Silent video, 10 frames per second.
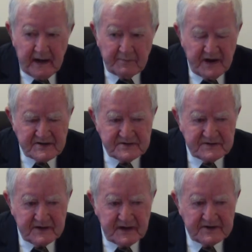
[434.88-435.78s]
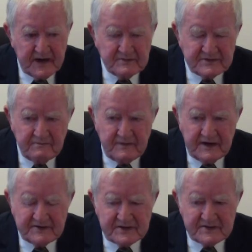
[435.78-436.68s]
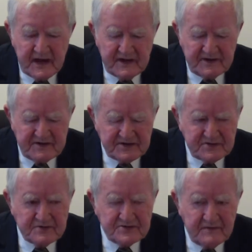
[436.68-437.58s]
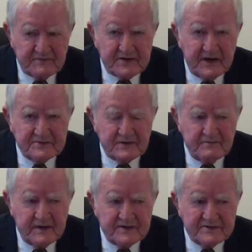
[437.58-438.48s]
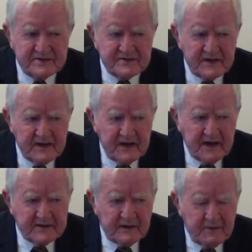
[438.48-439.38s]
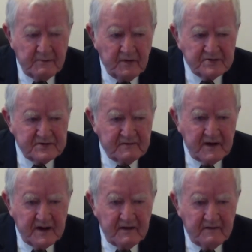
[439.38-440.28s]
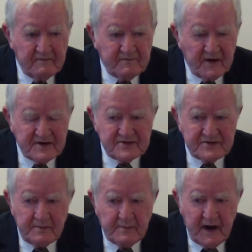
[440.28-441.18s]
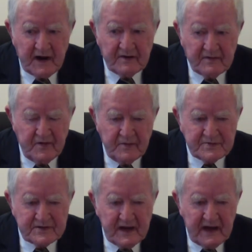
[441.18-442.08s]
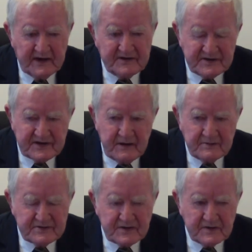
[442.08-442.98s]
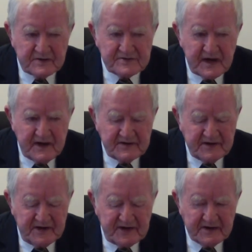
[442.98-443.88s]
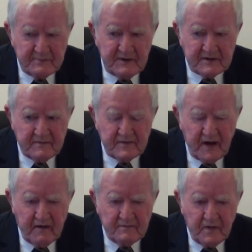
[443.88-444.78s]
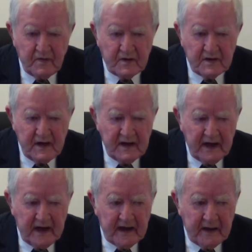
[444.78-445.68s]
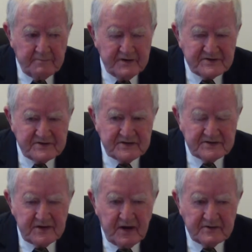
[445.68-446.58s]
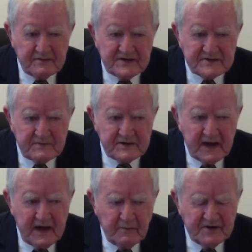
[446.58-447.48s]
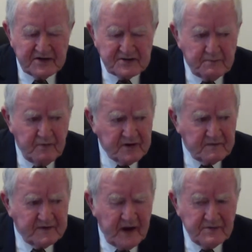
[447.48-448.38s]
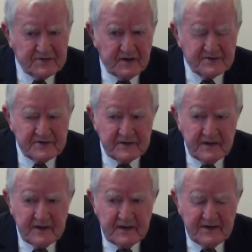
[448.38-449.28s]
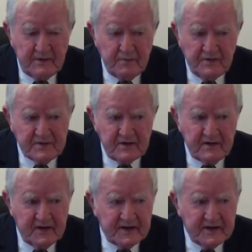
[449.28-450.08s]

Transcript: presence in their towns and villages, the destruction of the towns and villages, the promotion of foreign supermarket groups and discount stores to the detriment of local businesses and all the rest of it, with the support of councillors? You wonder,